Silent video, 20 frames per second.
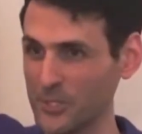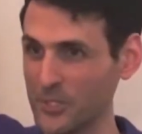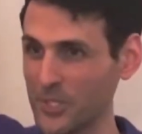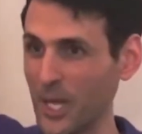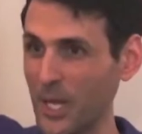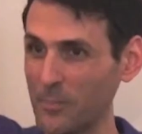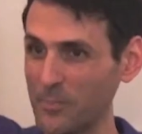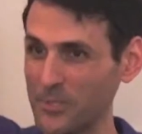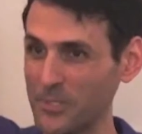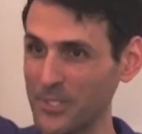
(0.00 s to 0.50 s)

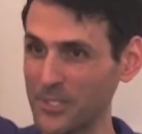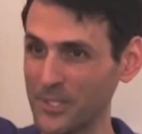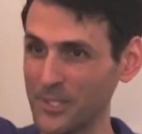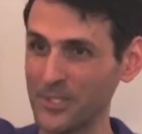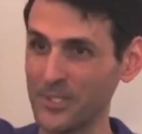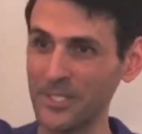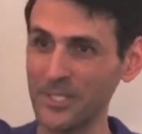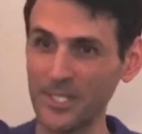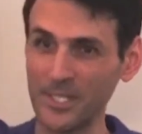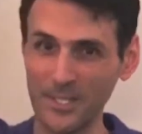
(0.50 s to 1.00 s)
up
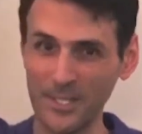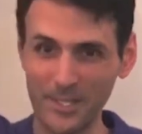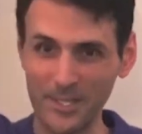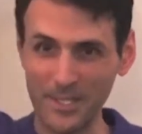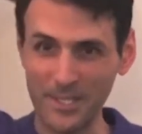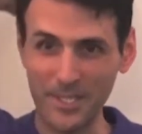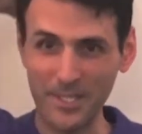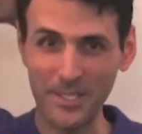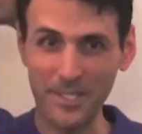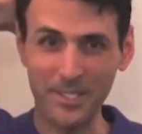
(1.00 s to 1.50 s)
there,
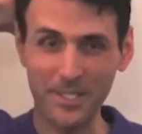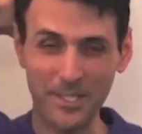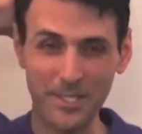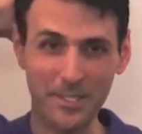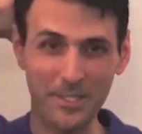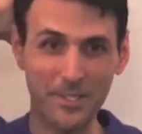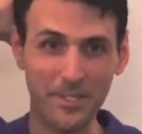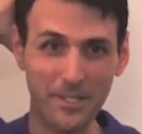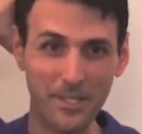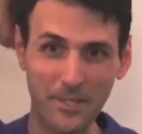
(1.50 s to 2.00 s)

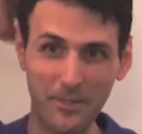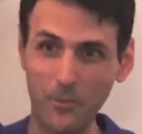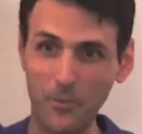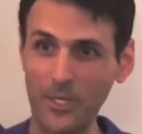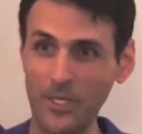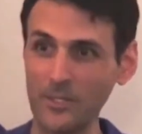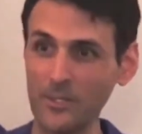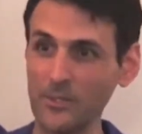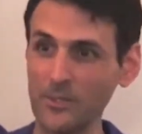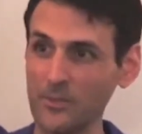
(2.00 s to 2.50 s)

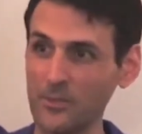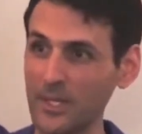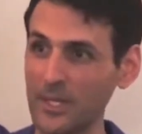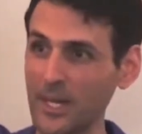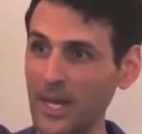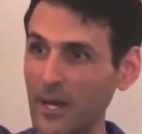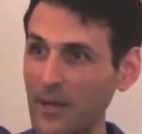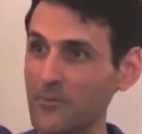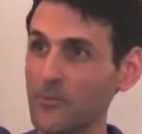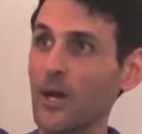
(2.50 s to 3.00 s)

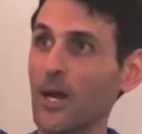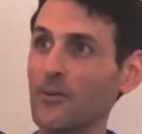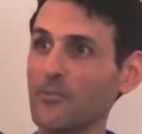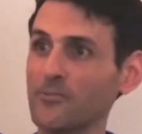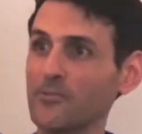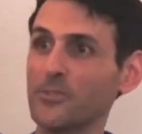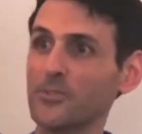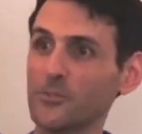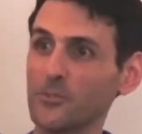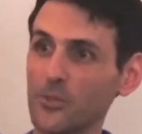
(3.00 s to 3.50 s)

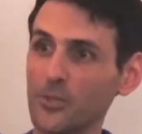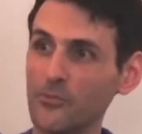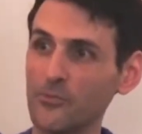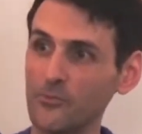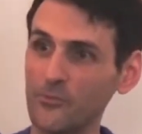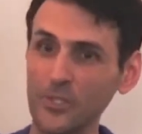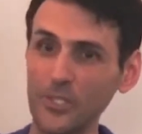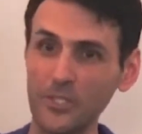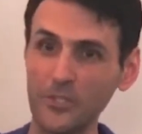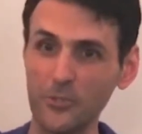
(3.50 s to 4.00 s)
after you
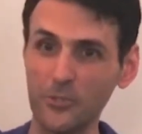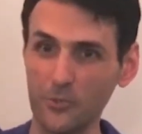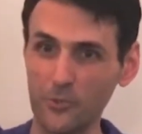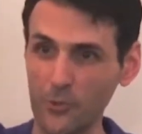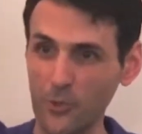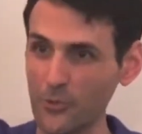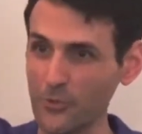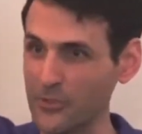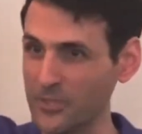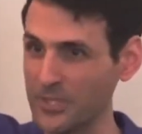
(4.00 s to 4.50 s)
have reached, you
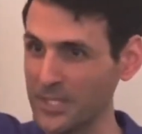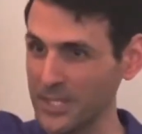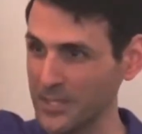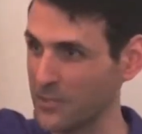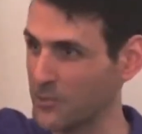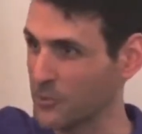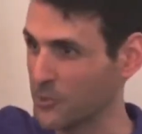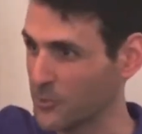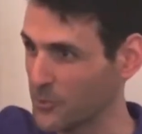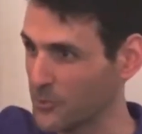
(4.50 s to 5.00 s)
don't
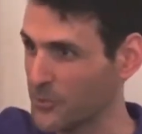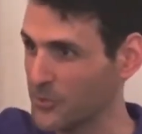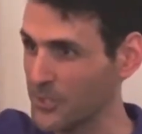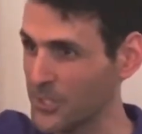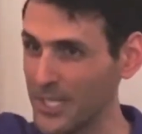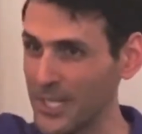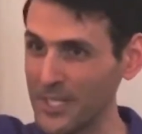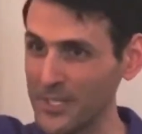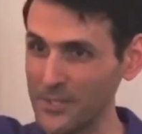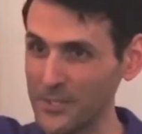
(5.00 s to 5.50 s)
need to use
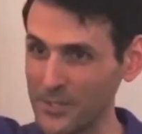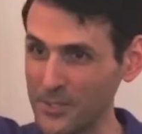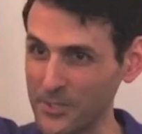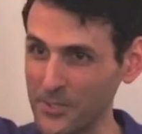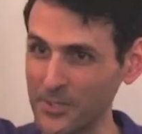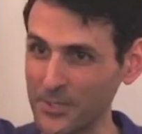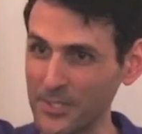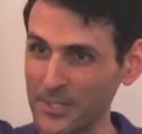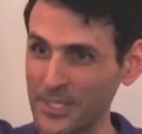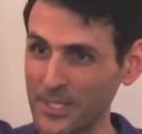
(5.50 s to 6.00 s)
the
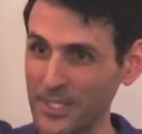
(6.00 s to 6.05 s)
ladder.